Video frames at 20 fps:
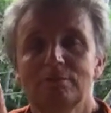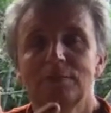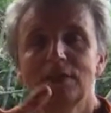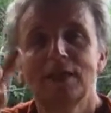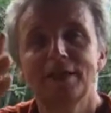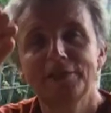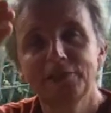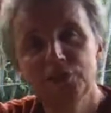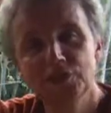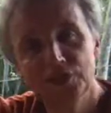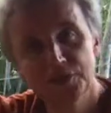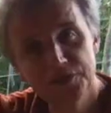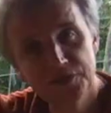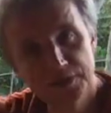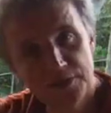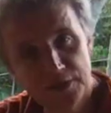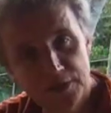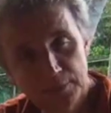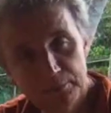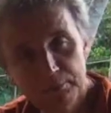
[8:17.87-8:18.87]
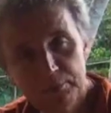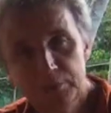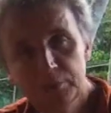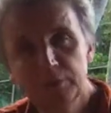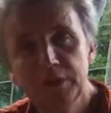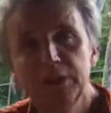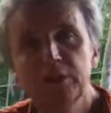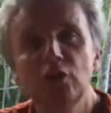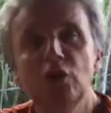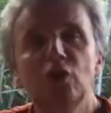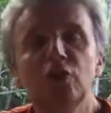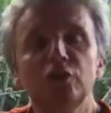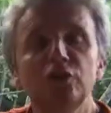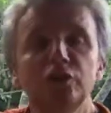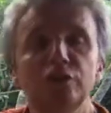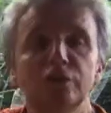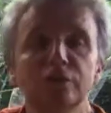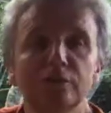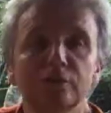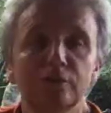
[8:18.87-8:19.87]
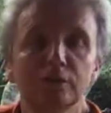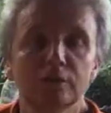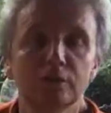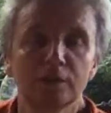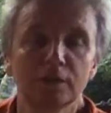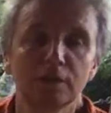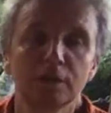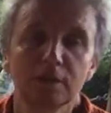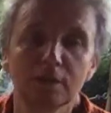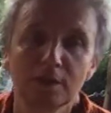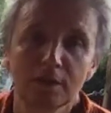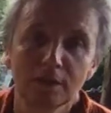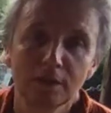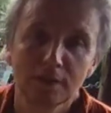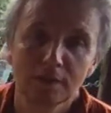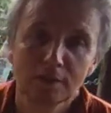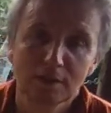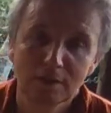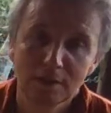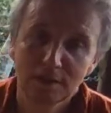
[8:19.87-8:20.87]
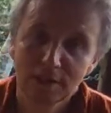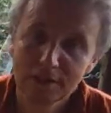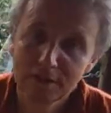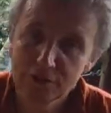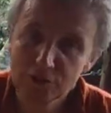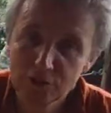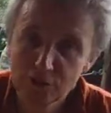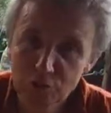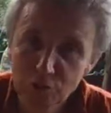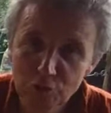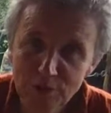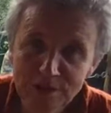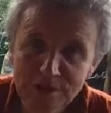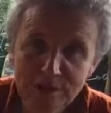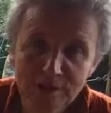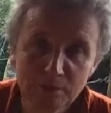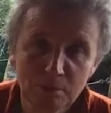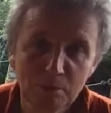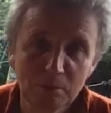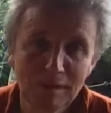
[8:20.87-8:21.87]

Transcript: I just stepped beyond that written